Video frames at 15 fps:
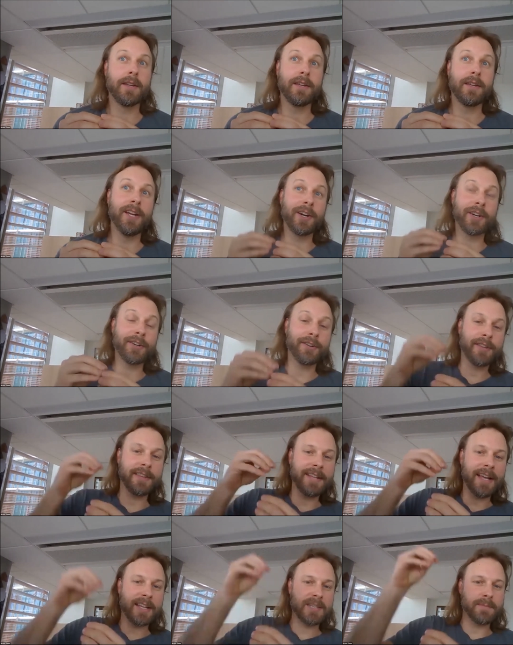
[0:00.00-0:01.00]
younger
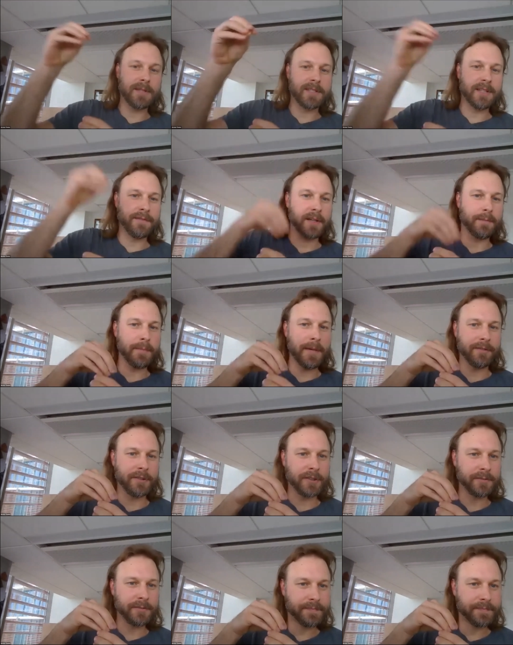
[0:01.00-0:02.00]
than that specific
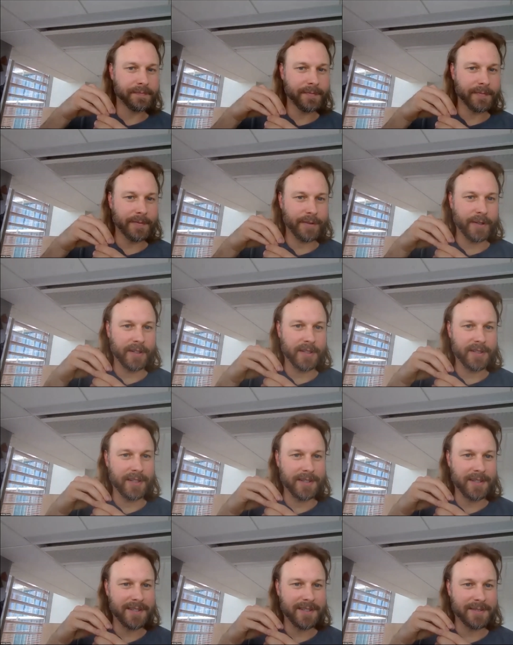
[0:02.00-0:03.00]
mineral, for
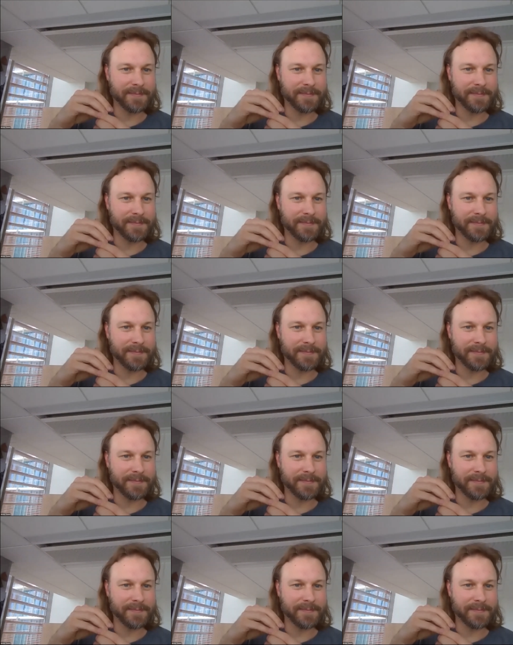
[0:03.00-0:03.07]
instance,